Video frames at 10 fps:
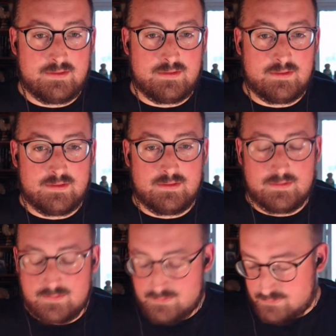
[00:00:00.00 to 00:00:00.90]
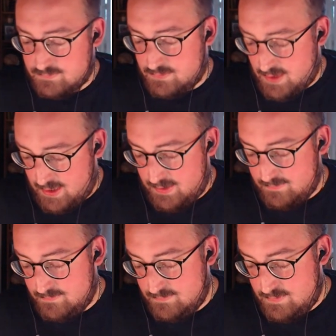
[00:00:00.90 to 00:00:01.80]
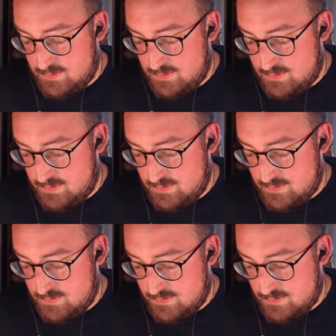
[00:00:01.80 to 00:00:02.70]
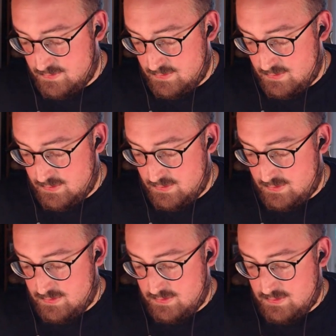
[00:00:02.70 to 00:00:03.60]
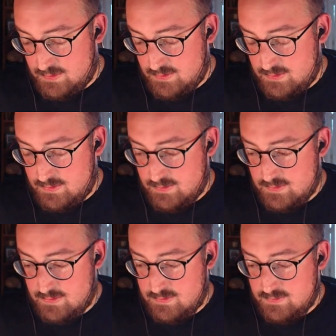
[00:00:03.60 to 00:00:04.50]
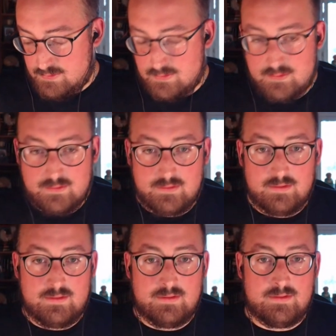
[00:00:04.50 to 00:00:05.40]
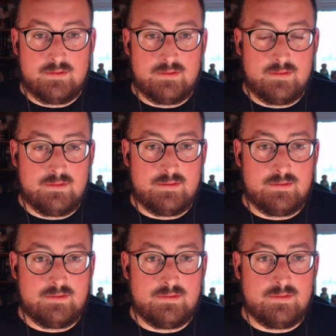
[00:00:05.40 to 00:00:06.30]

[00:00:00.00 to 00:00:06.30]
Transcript: [no speech]